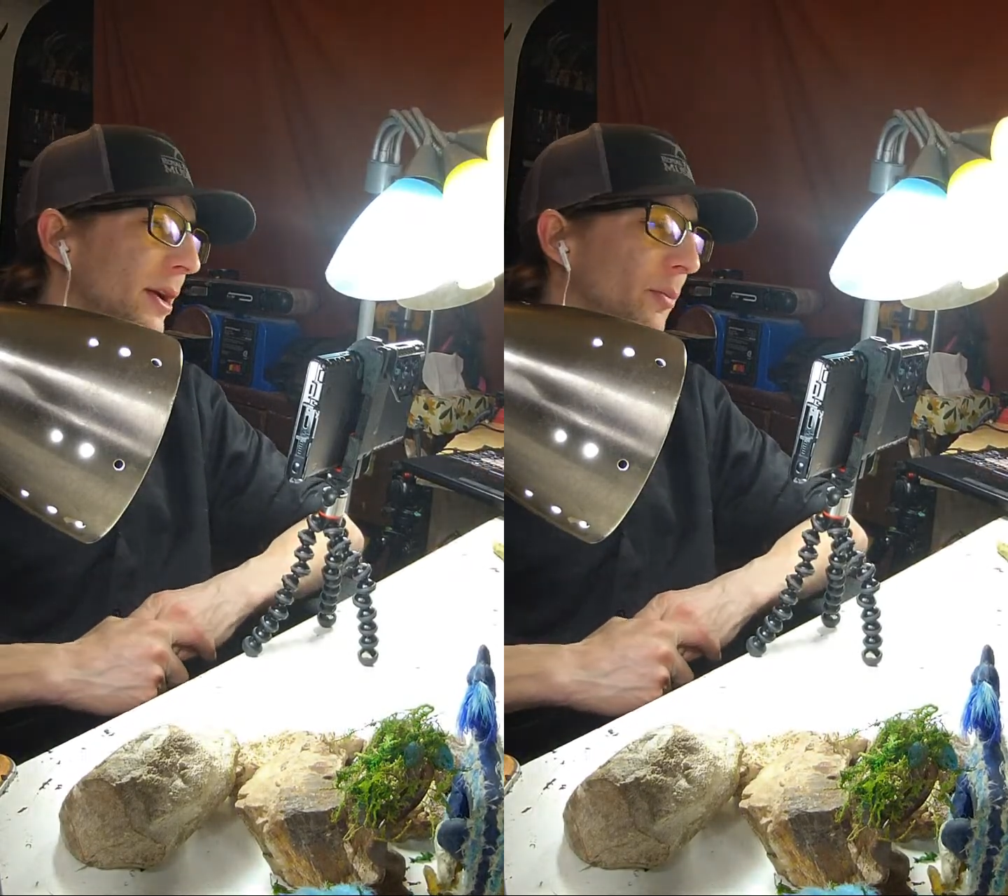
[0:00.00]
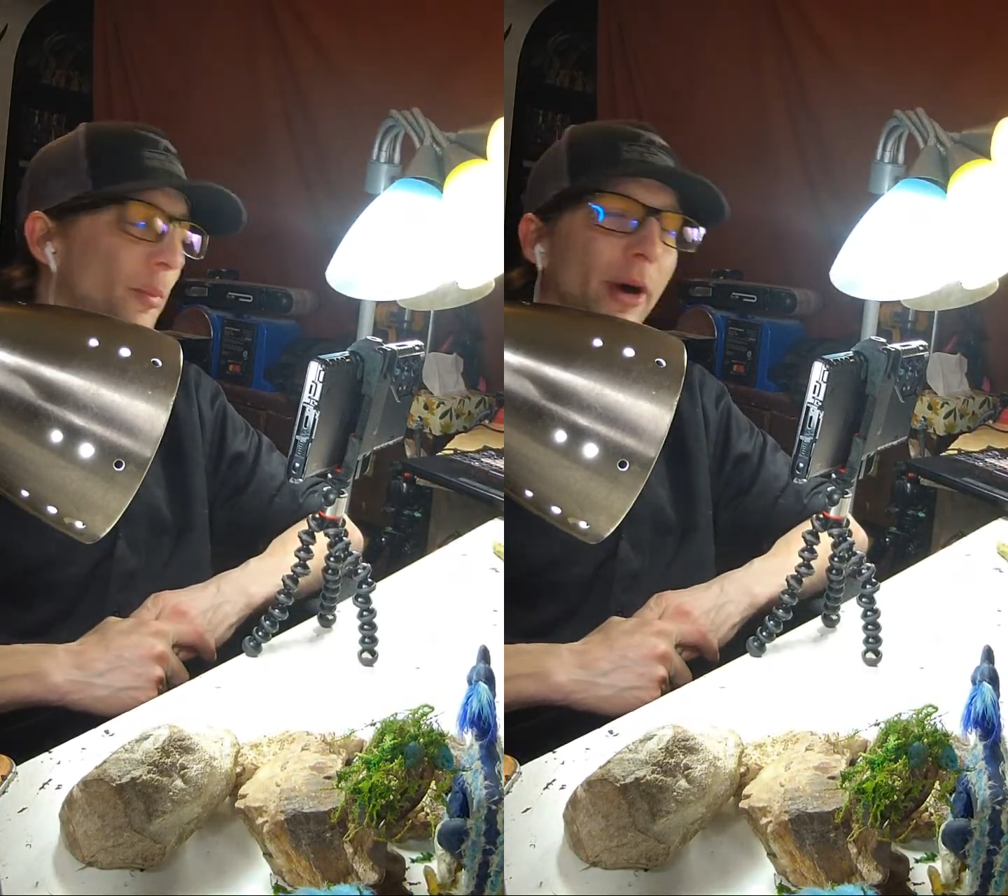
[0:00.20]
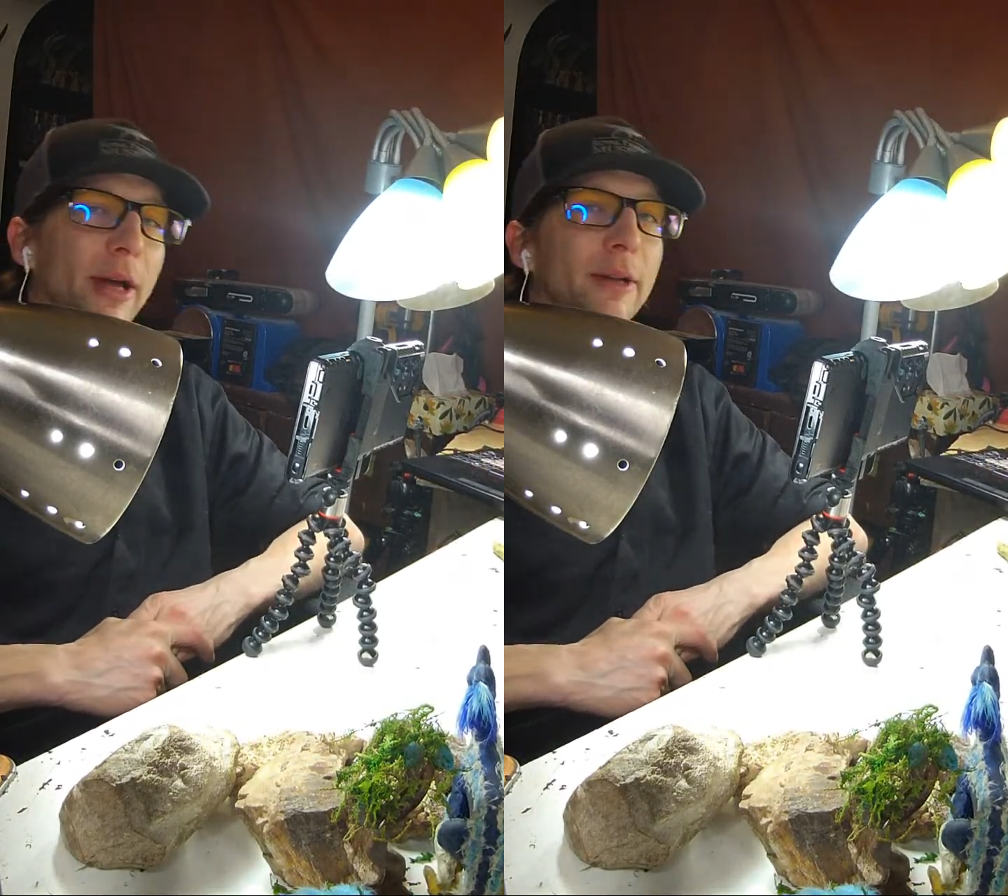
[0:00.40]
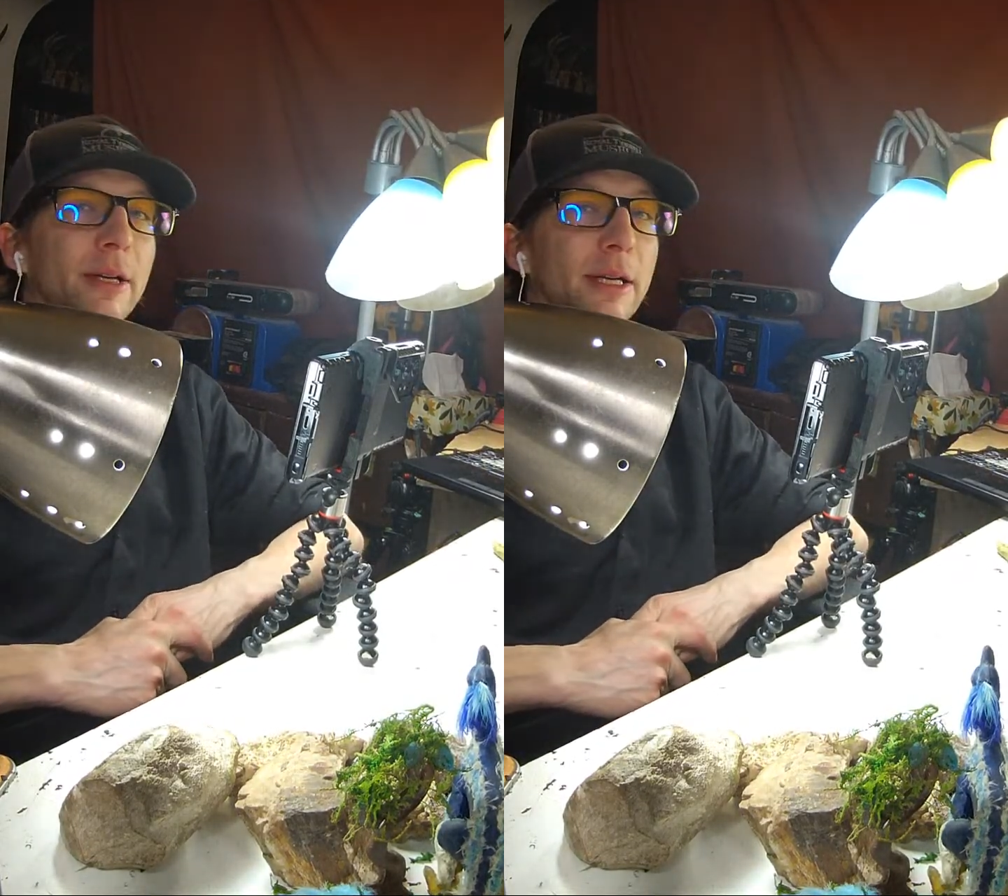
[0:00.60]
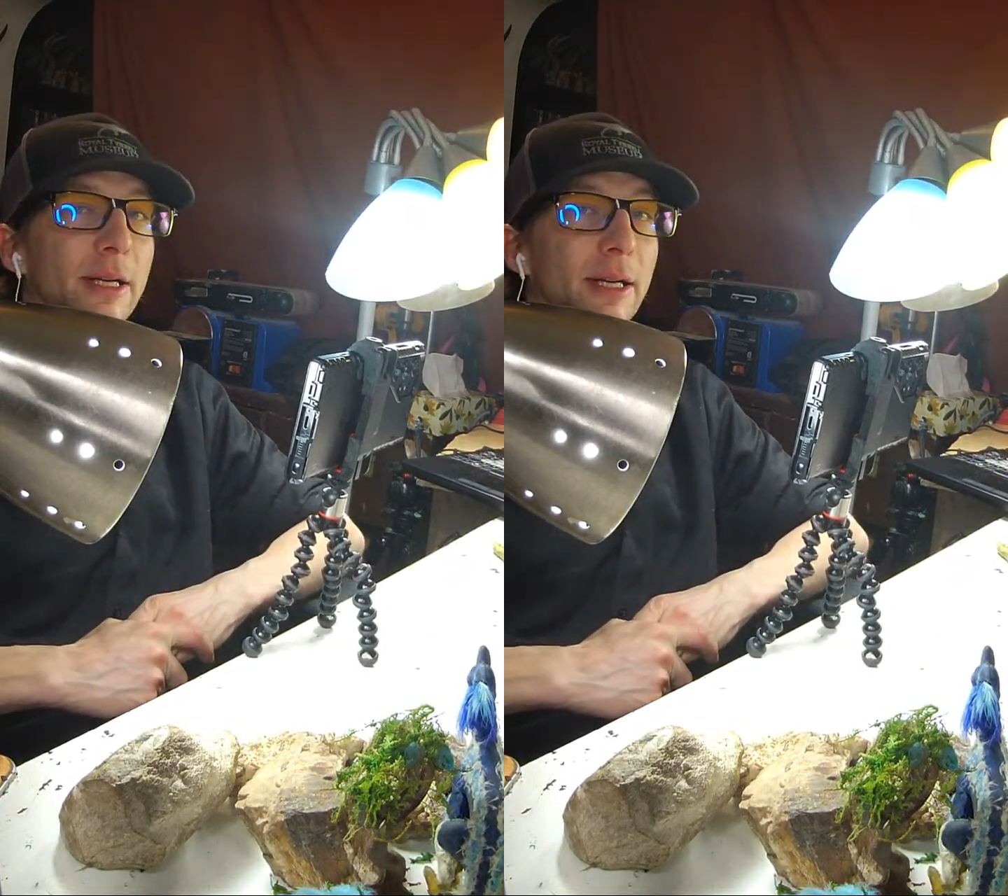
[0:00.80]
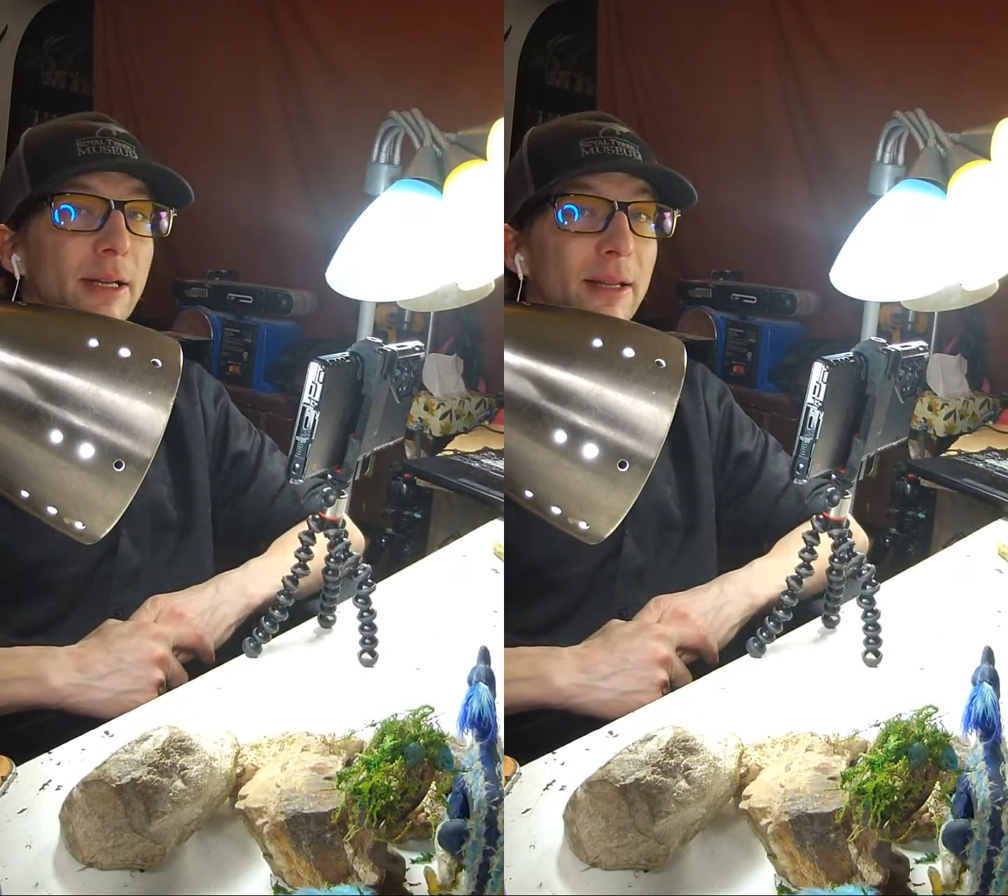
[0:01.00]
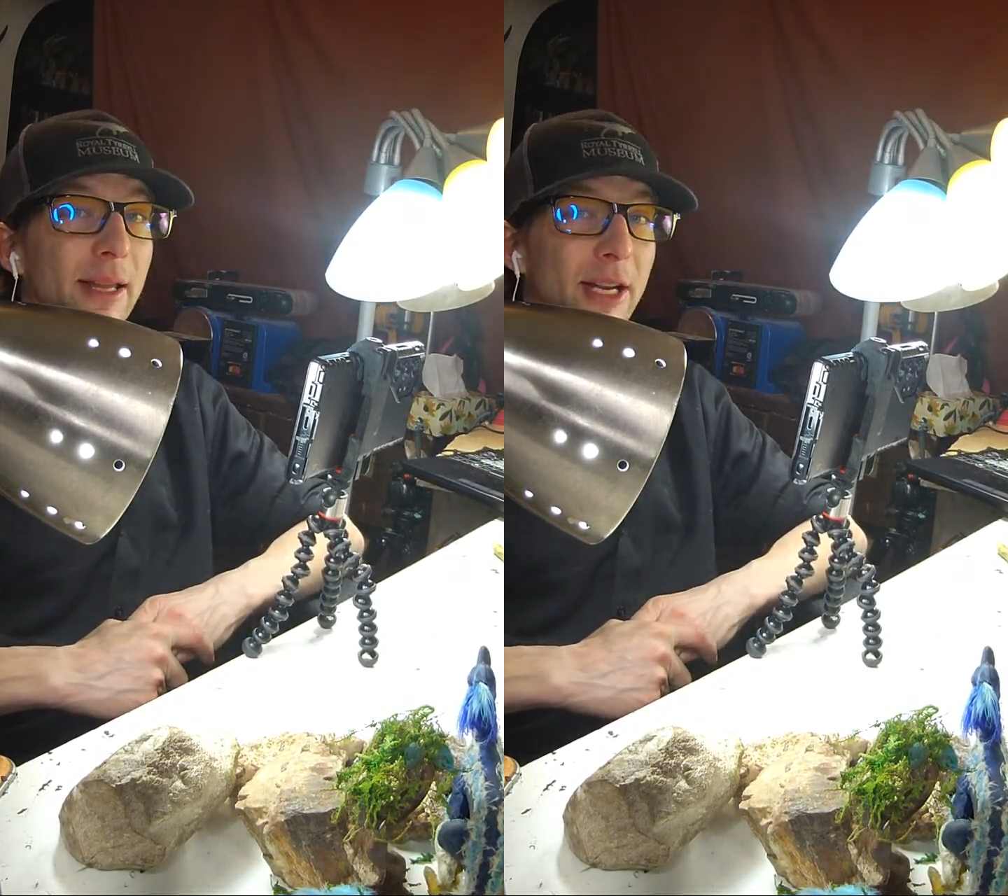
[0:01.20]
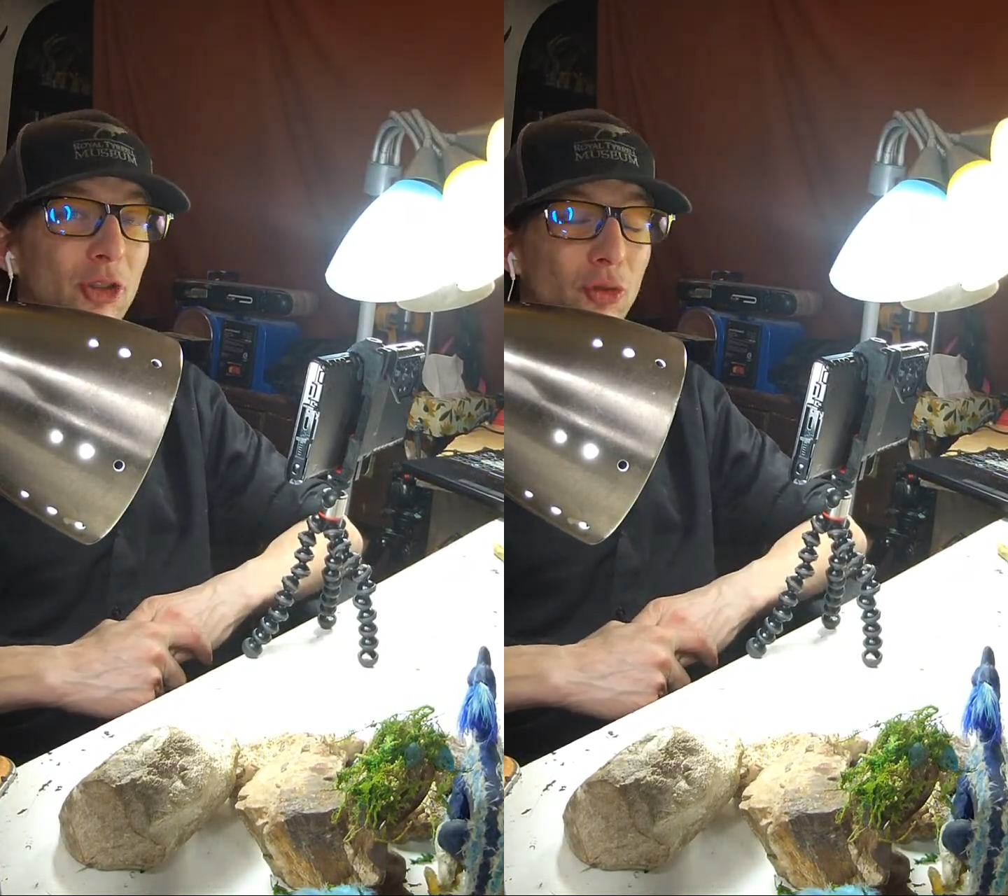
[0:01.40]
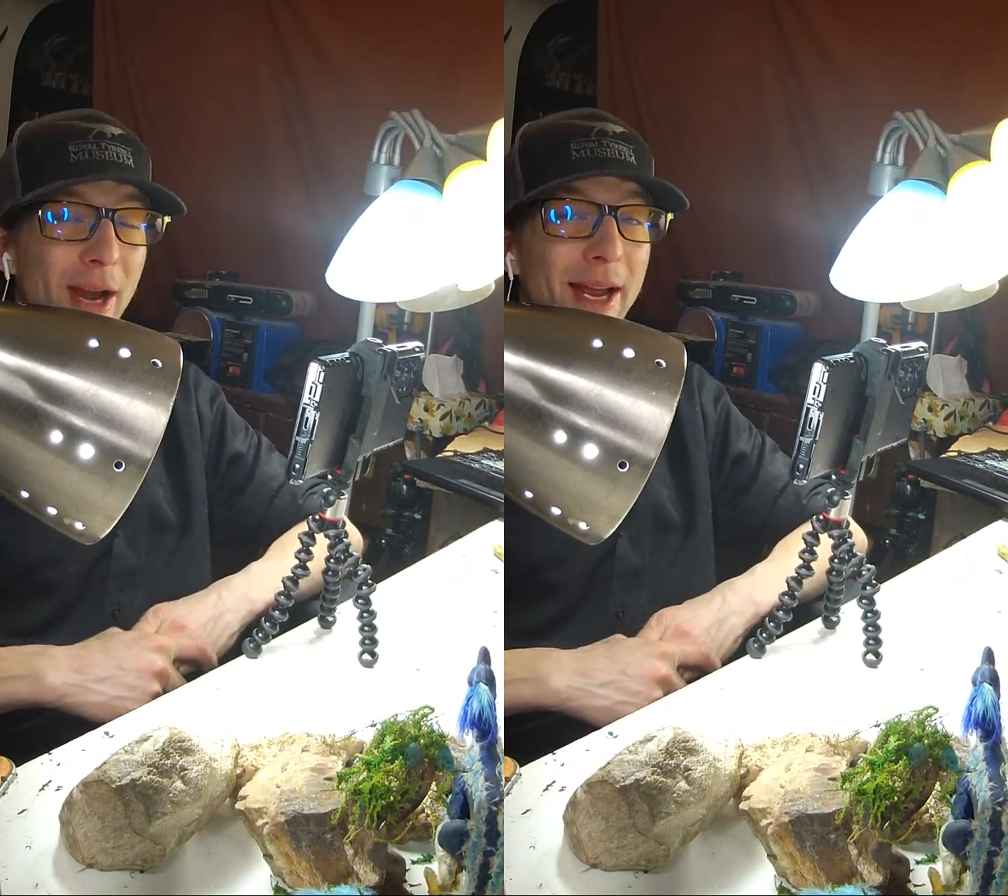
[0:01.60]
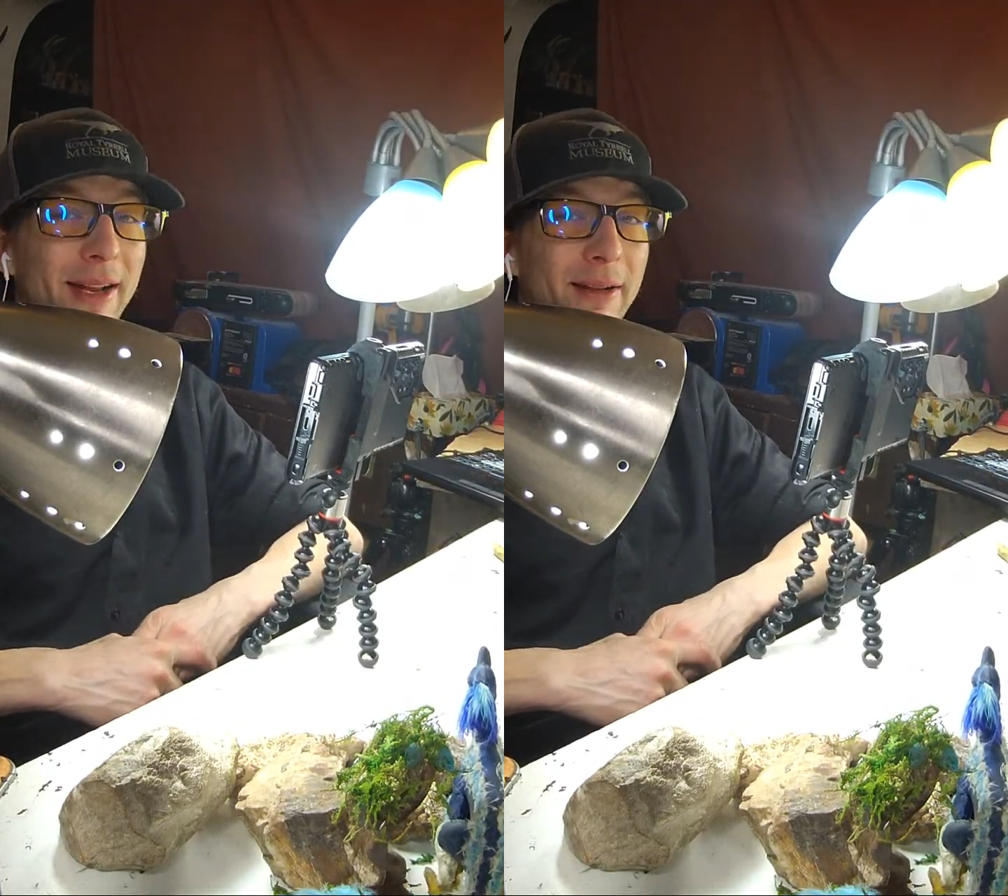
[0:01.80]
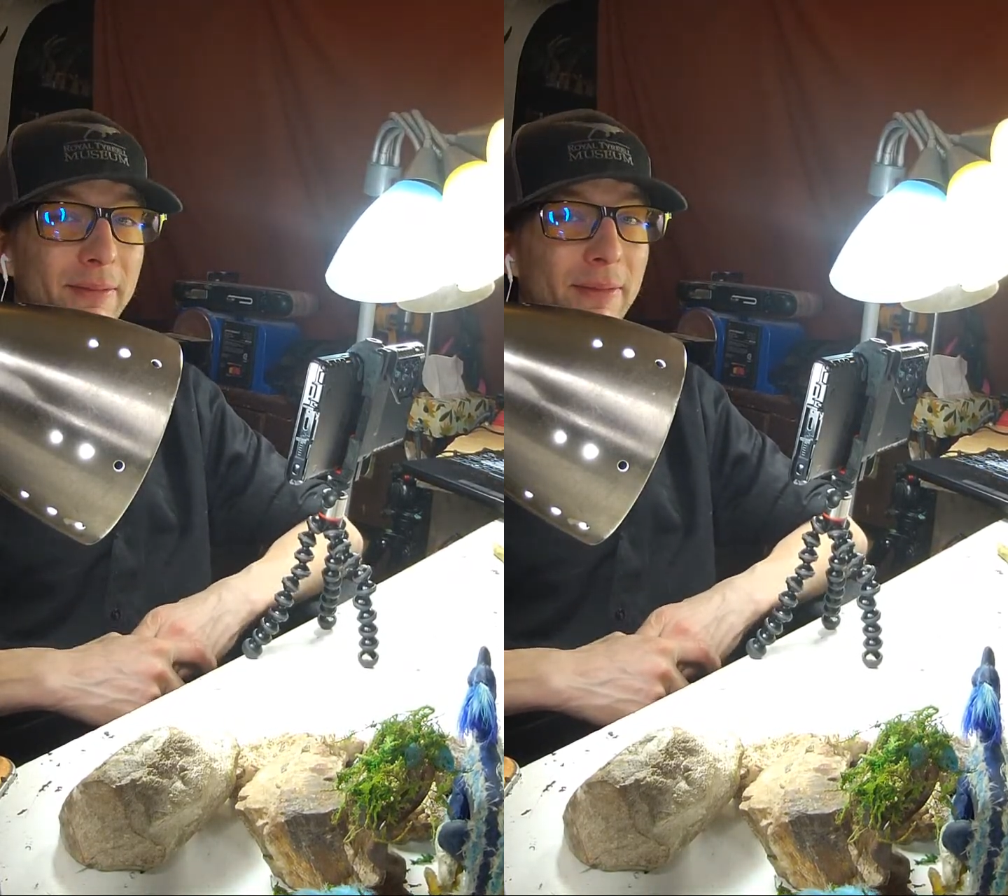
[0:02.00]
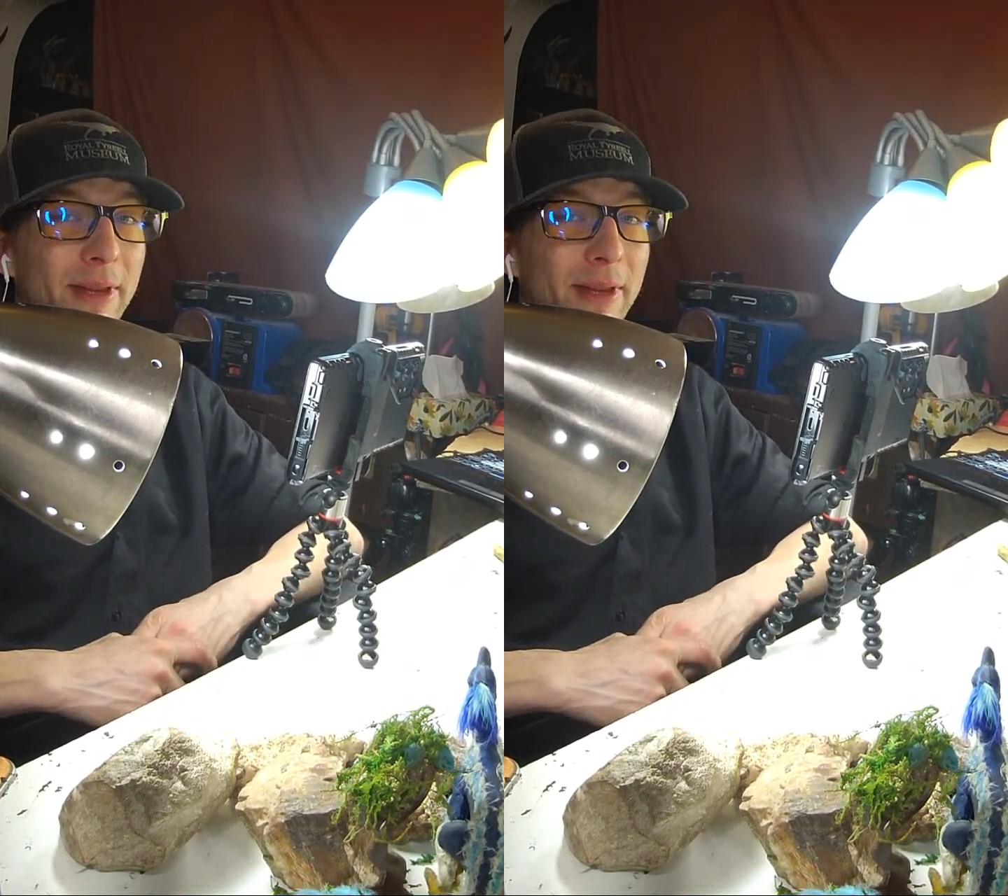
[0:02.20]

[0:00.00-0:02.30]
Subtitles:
but they drag